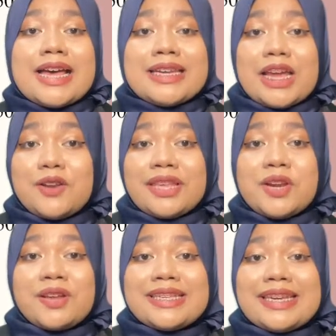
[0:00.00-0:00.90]

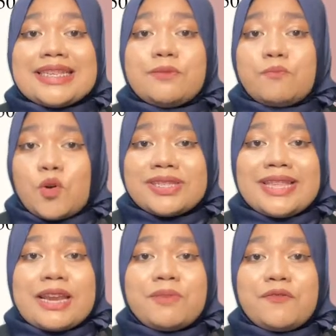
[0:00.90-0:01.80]
Nanotechnology is the most
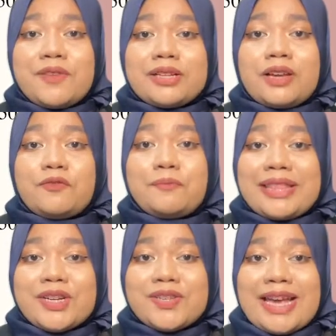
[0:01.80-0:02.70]
dynamic field of
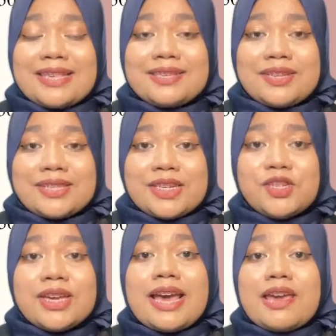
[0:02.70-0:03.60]
material science
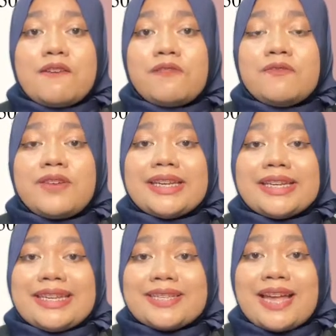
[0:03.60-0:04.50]
research involving the
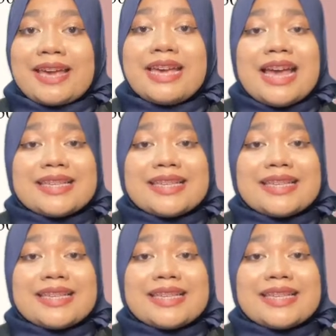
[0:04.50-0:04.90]
design,